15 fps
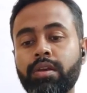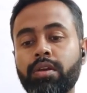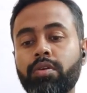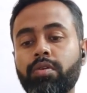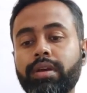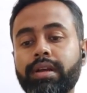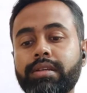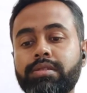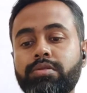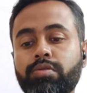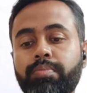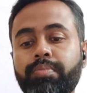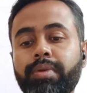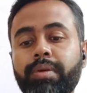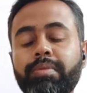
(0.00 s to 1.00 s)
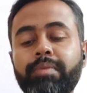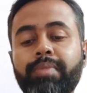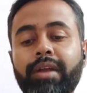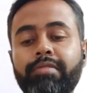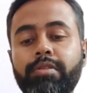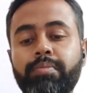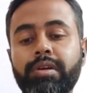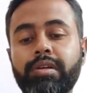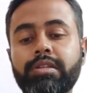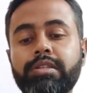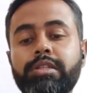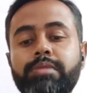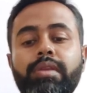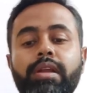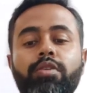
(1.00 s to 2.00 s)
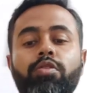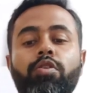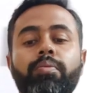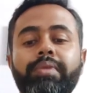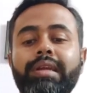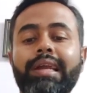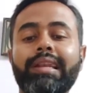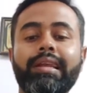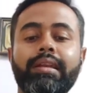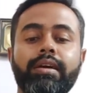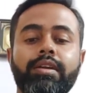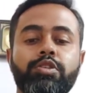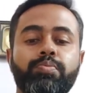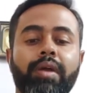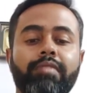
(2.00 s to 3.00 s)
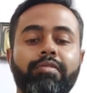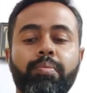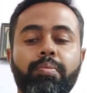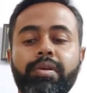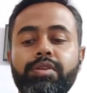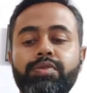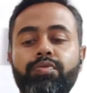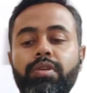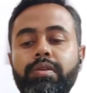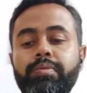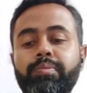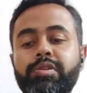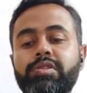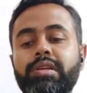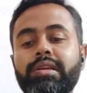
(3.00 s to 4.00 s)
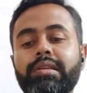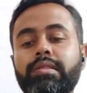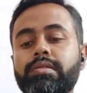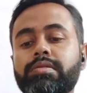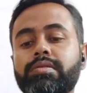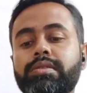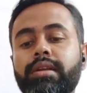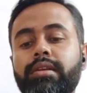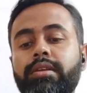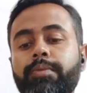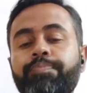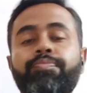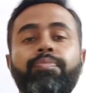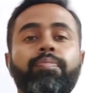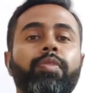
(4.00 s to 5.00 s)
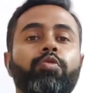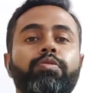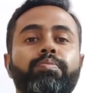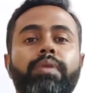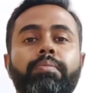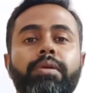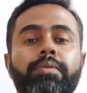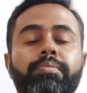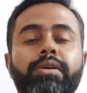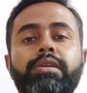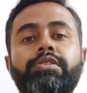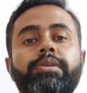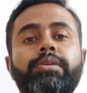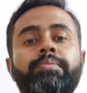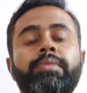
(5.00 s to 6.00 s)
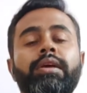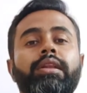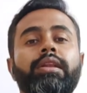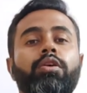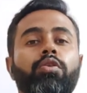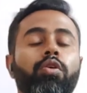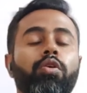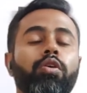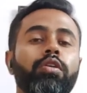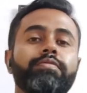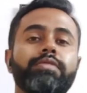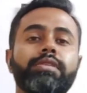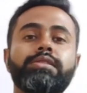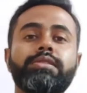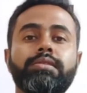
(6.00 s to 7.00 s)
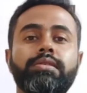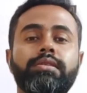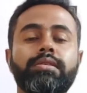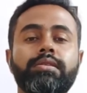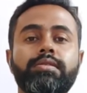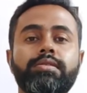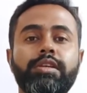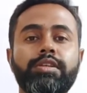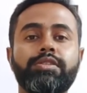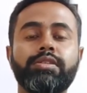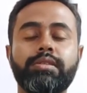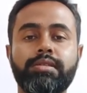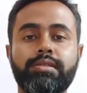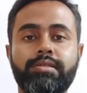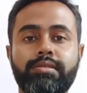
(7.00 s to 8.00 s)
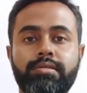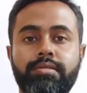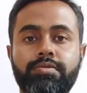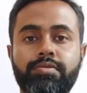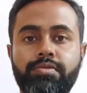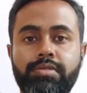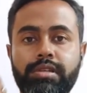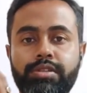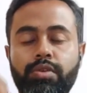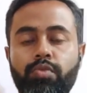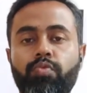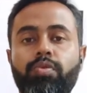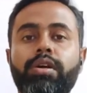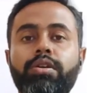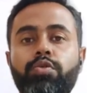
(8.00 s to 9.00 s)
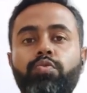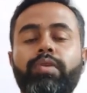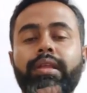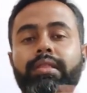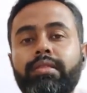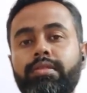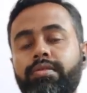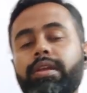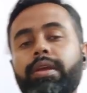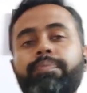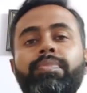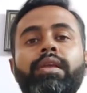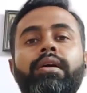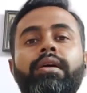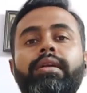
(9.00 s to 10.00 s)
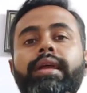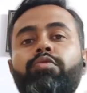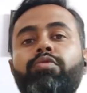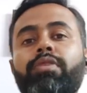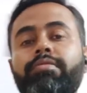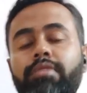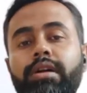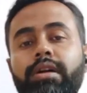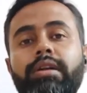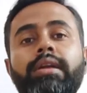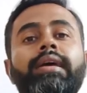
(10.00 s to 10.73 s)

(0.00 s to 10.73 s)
Okay, so the public private partnerships, like government can encourage private players for investing in this sector. with public partnership. Now all of these sessions, session 1, 2 and 3 that we have learned